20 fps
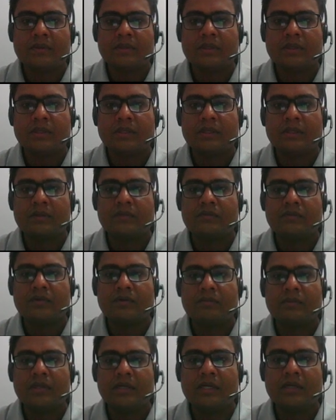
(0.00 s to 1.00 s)
And
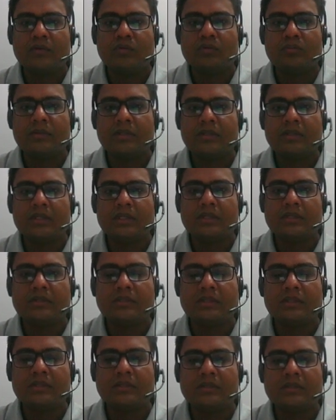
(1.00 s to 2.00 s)
from A to B there is
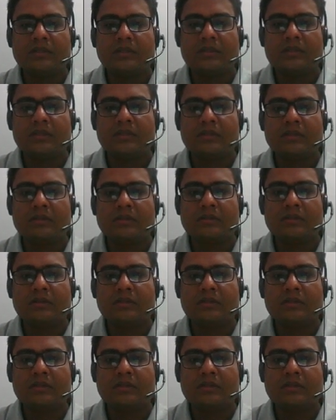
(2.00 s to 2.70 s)
the